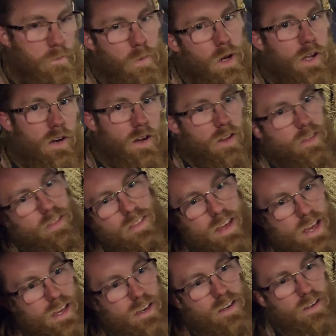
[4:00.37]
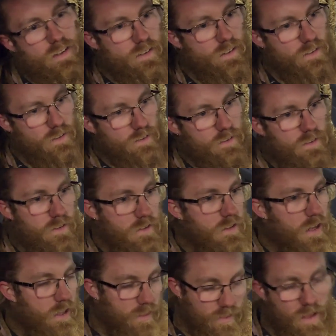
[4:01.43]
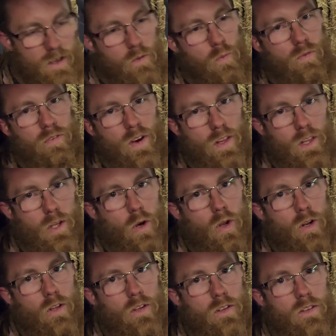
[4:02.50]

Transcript: but I think we finally got it.